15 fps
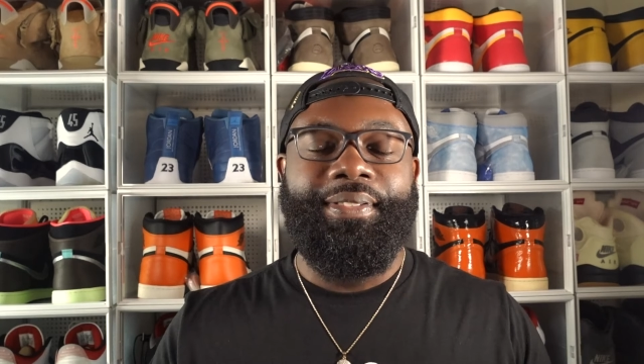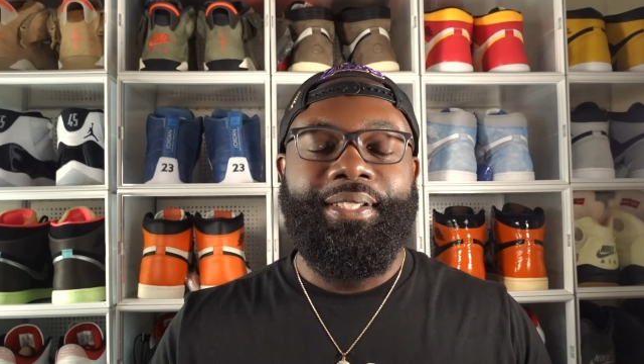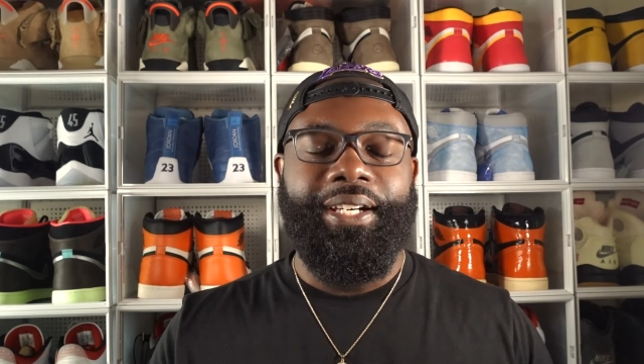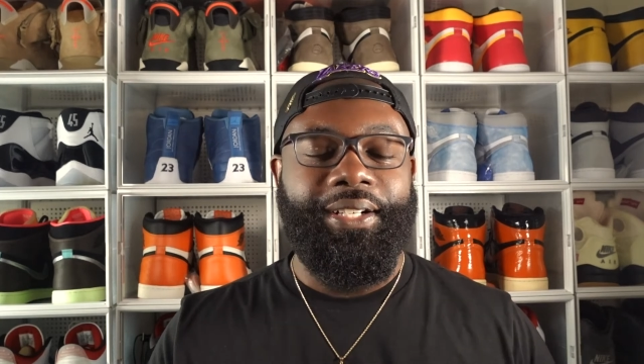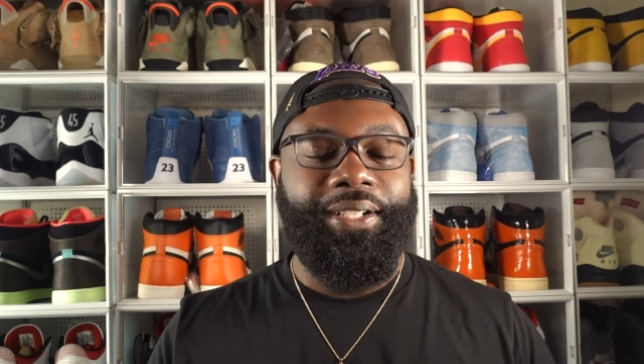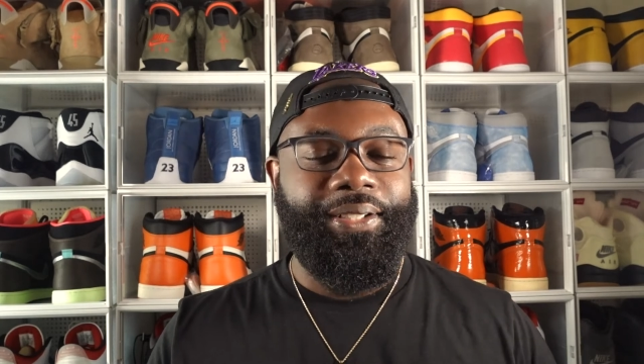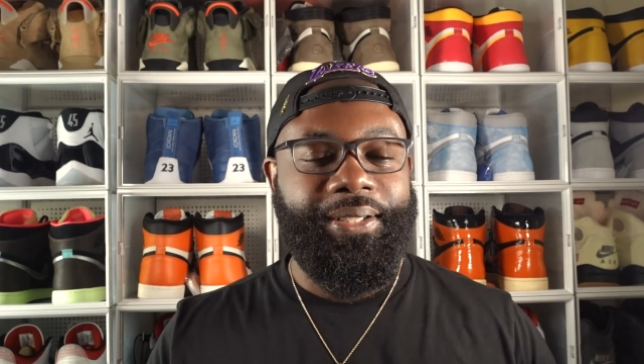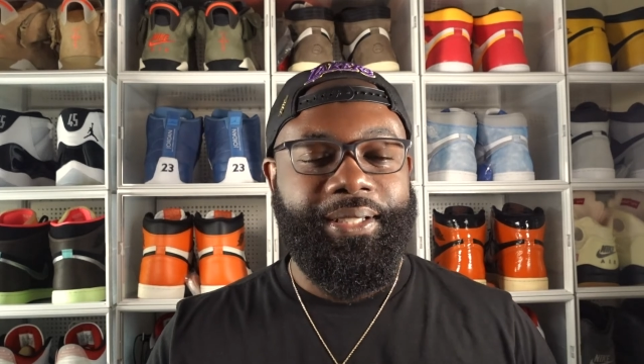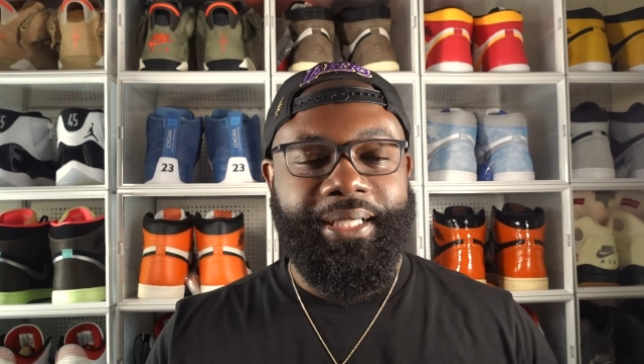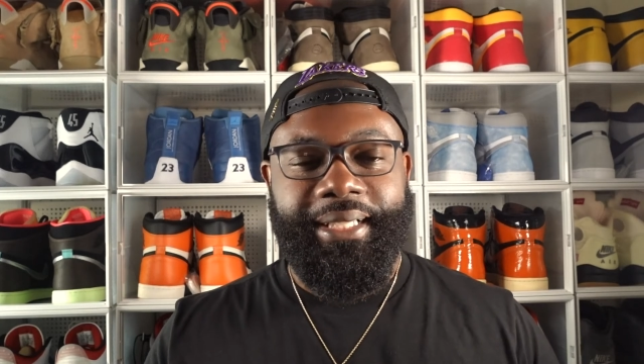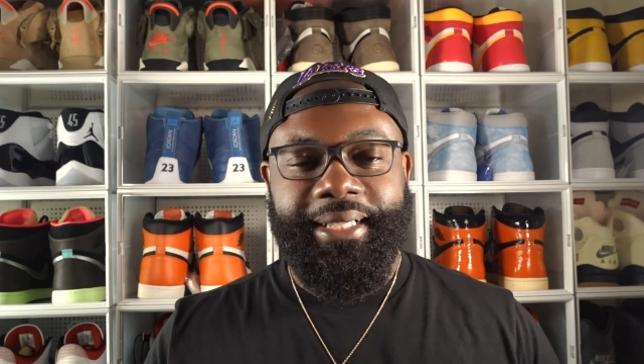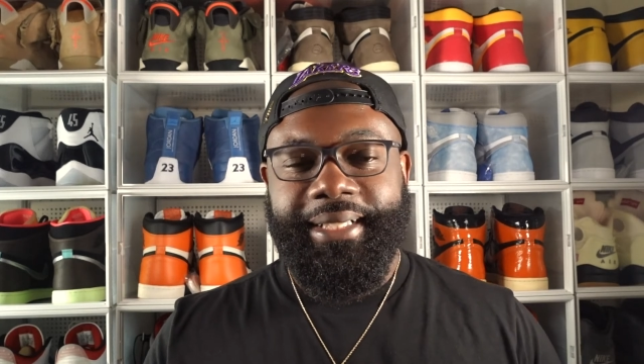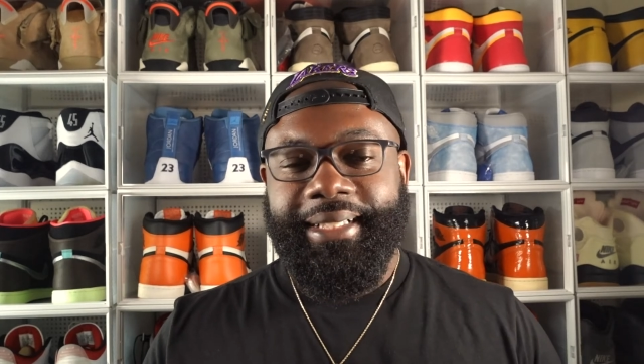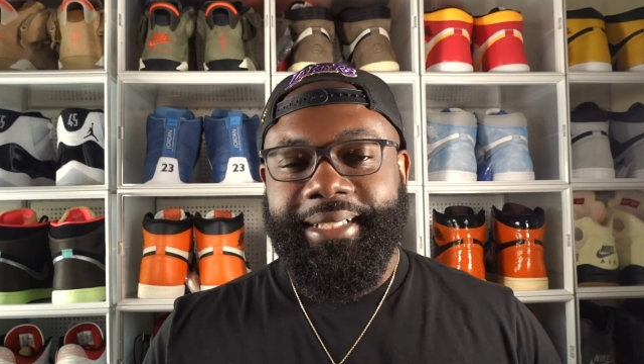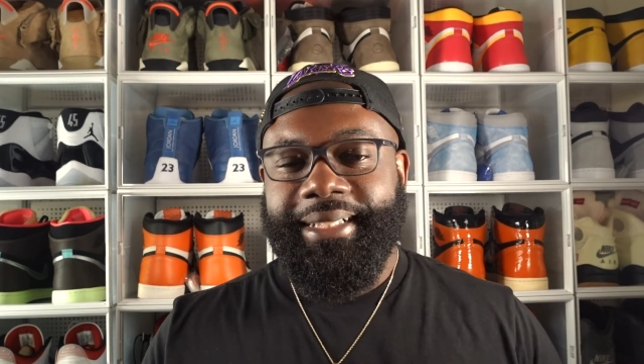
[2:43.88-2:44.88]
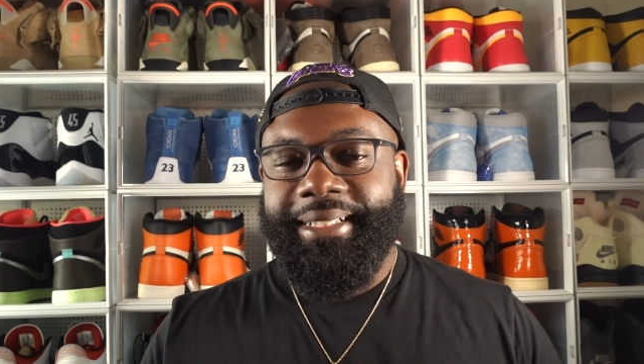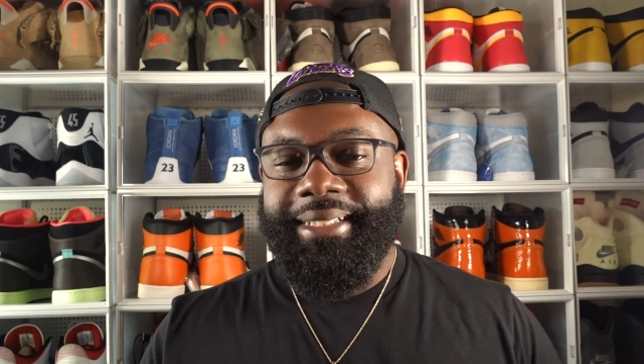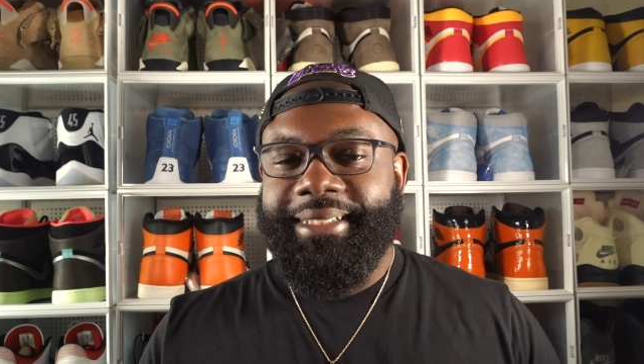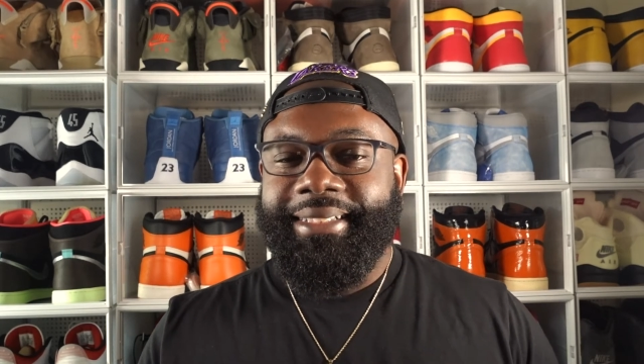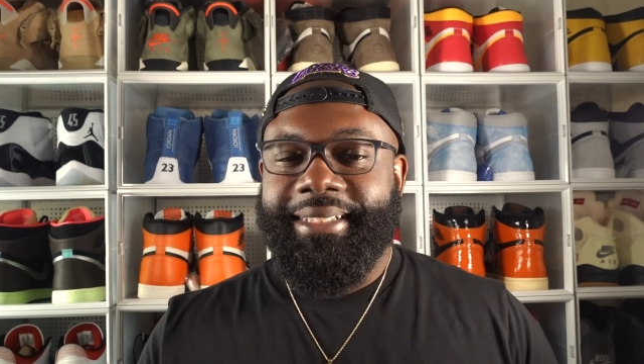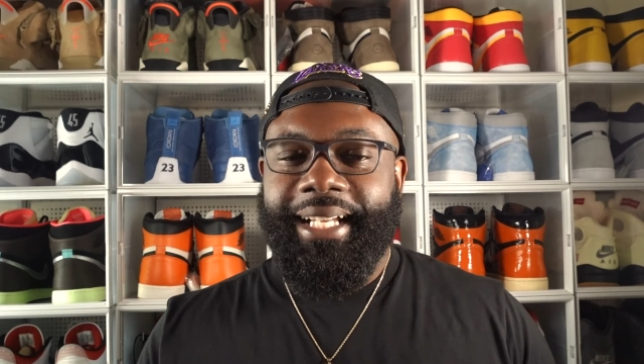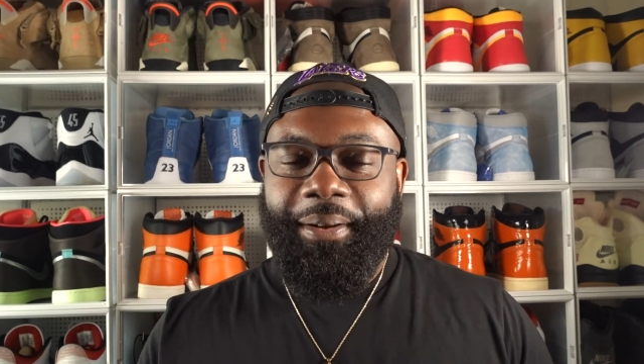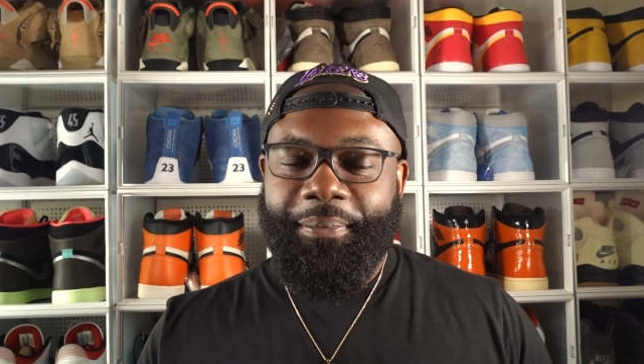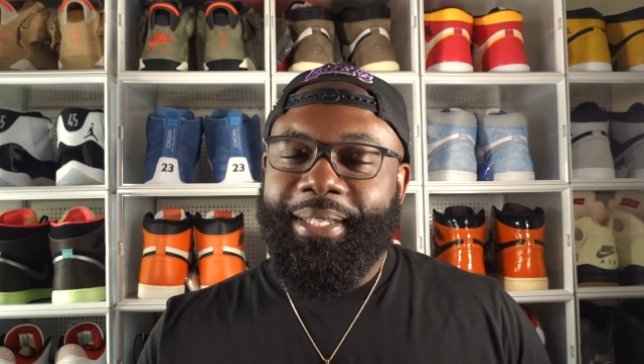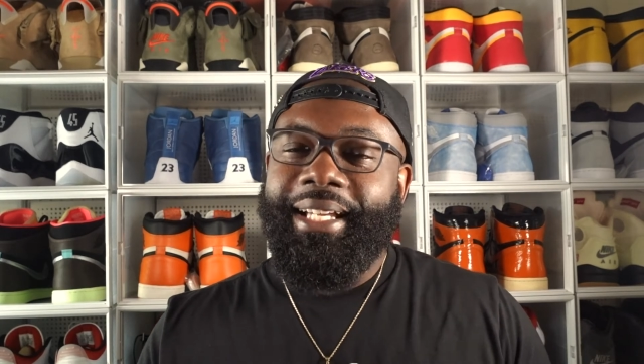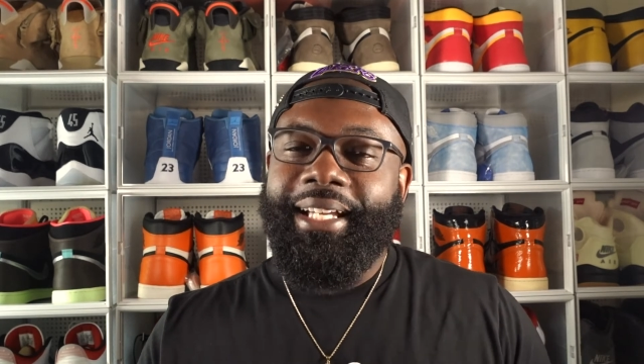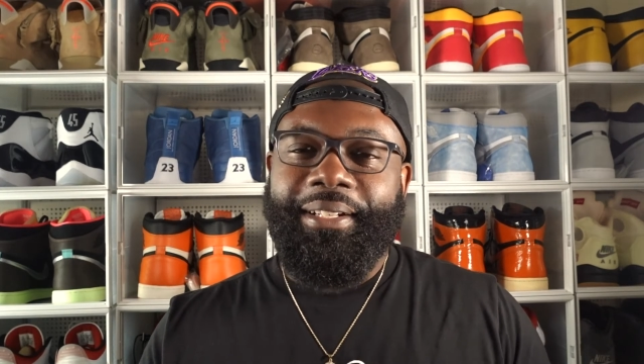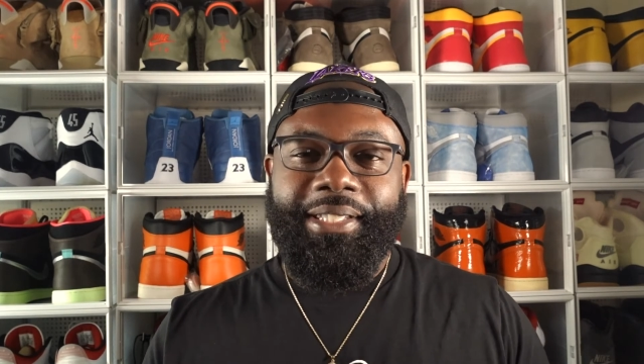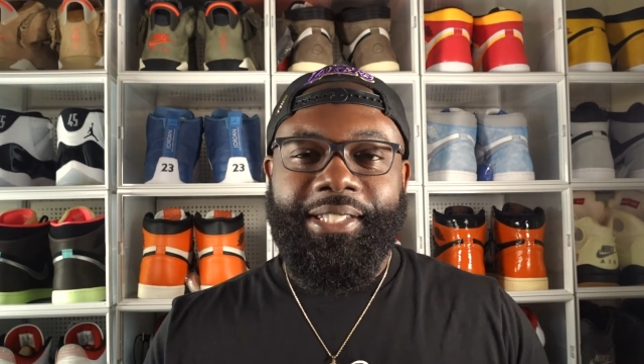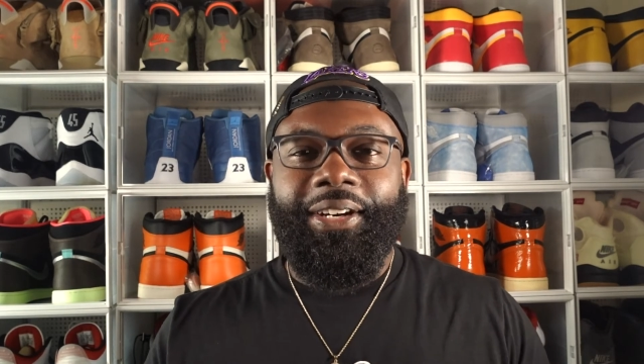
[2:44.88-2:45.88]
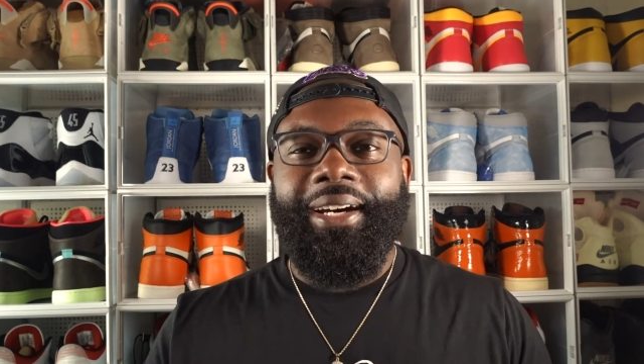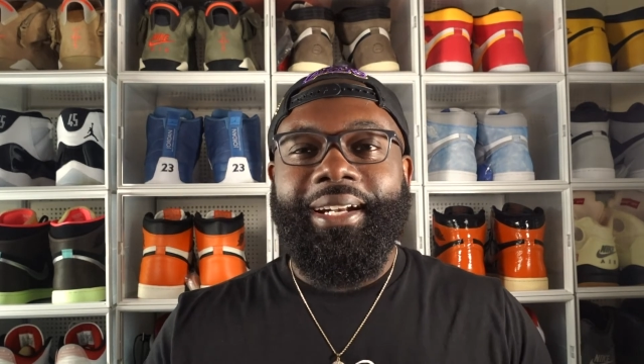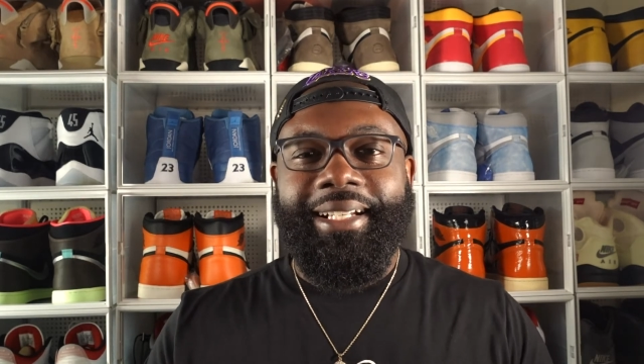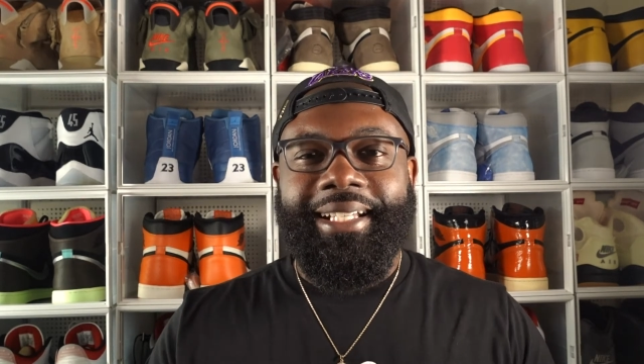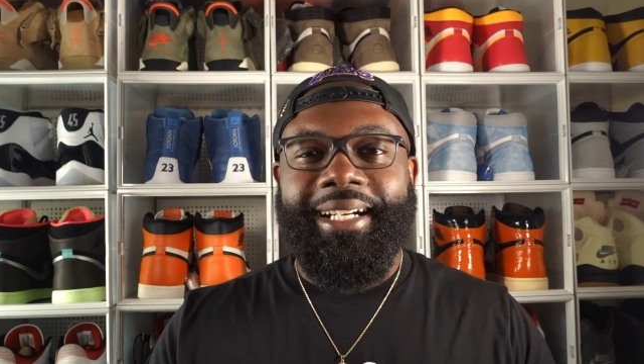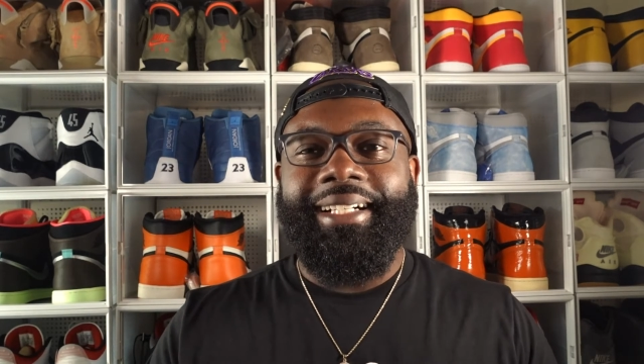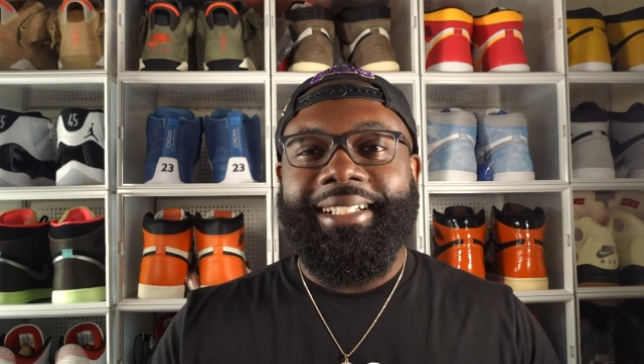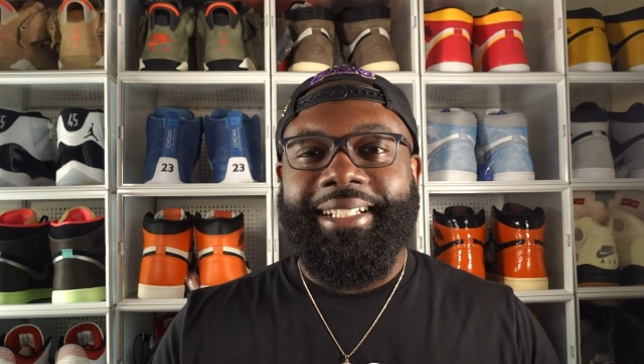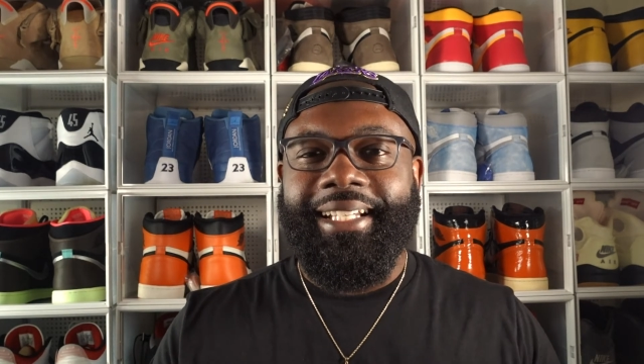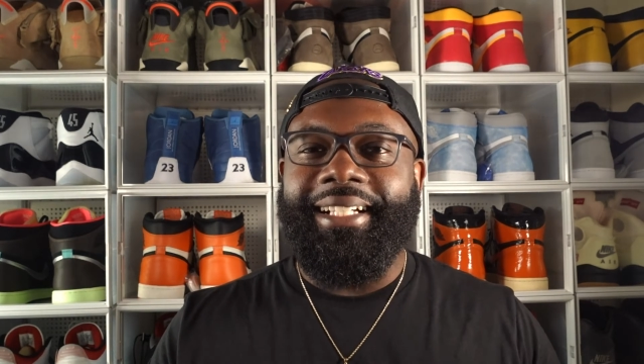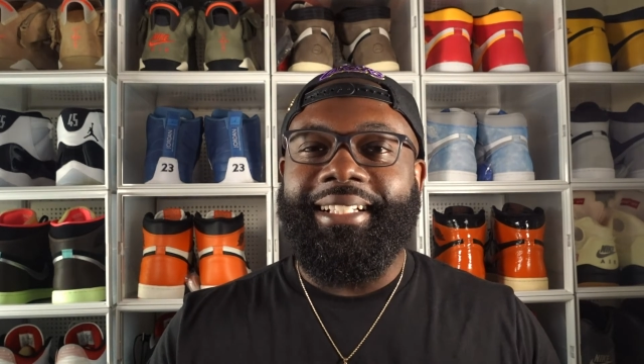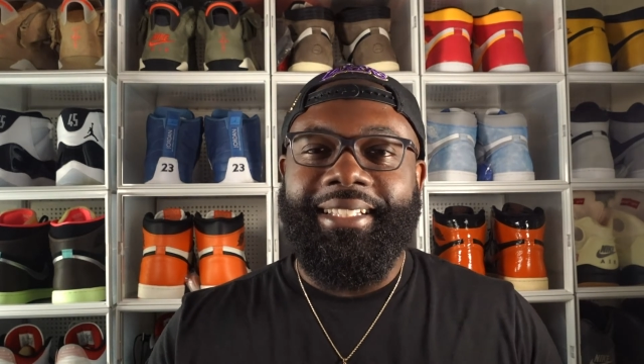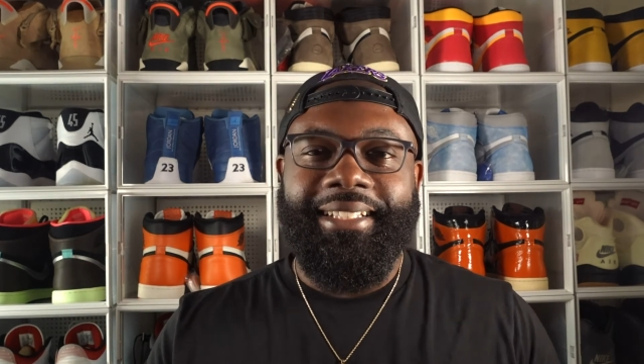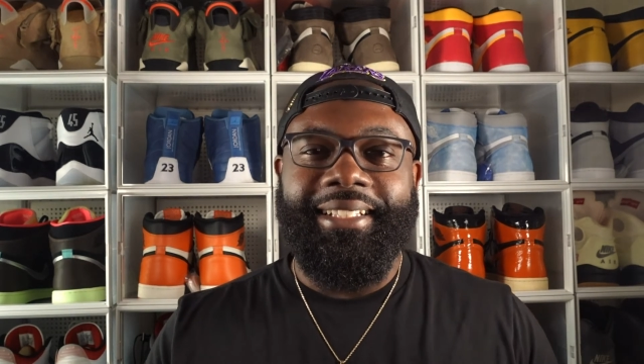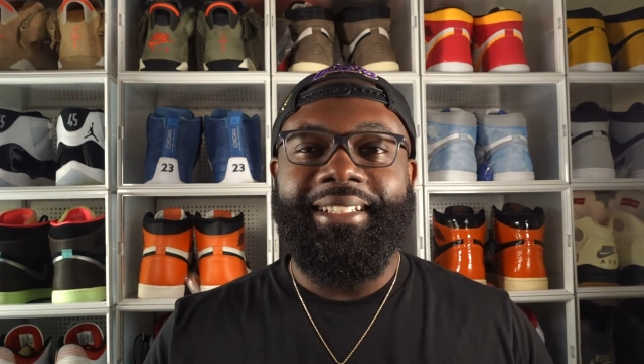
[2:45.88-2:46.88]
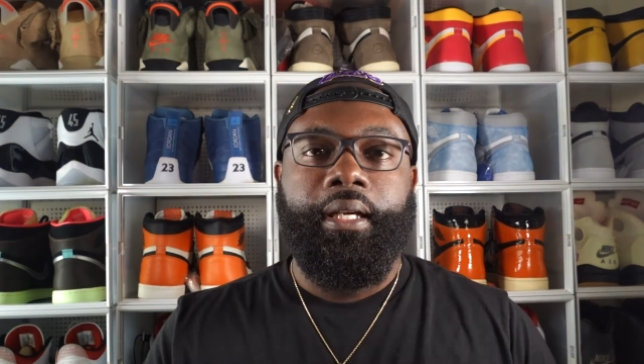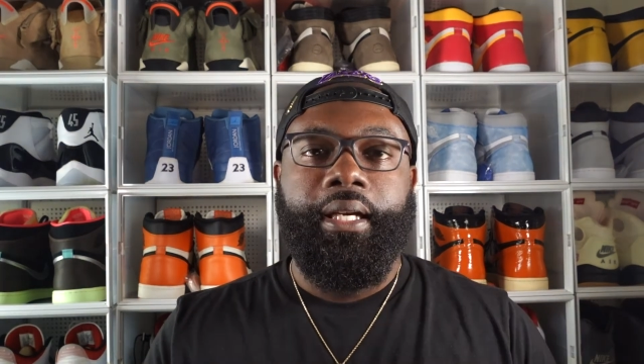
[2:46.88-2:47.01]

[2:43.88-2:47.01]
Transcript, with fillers: So I'm thinking of starting a dunk collection.